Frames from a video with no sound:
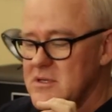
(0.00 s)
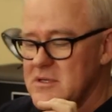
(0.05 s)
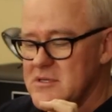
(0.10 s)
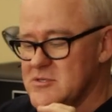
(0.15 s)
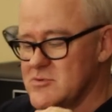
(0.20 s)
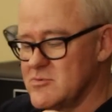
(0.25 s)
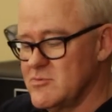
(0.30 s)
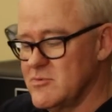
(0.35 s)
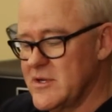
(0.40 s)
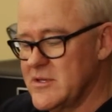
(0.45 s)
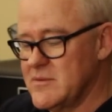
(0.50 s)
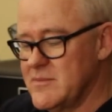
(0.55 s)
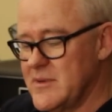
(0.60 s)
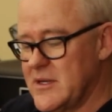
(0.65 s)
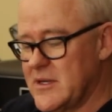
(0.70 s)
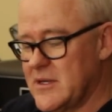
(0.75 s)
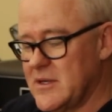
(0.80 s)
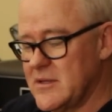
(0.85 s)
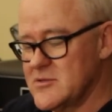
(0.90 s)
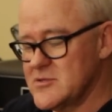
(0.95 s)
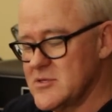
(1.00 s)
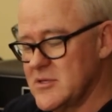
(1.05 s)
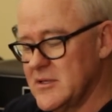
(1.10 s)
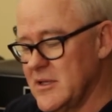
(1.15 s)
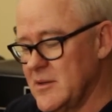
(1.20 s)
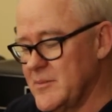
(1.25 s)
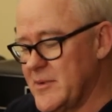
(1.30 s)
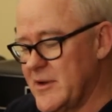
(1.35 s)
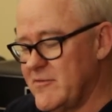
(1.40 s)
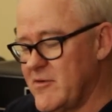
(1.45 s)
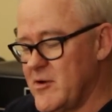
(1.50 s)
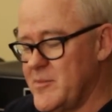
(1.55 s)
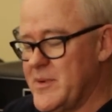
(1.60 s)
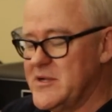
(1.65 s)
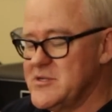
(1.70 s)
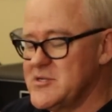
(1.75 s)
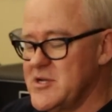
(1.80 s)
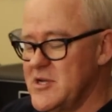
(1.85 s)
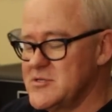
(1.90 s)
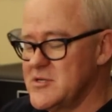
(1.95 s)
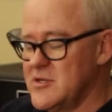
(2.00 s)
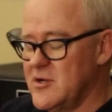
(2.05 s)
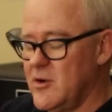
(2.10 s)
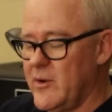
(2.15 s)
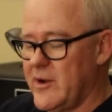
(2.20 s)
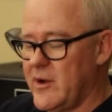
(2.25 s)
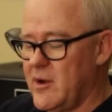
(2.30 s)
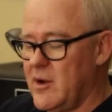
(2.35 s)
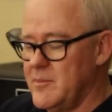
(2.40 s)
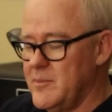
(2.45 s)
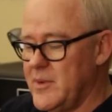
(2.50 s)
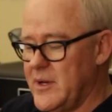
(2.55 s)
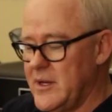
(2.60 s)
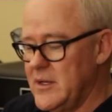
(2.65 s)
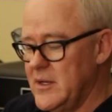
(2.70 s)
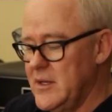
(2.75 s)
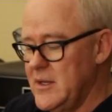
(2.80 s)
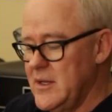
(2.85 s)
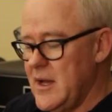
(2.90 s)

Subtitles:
It's rhythmic, there's a little bit of arpeggiation going on, but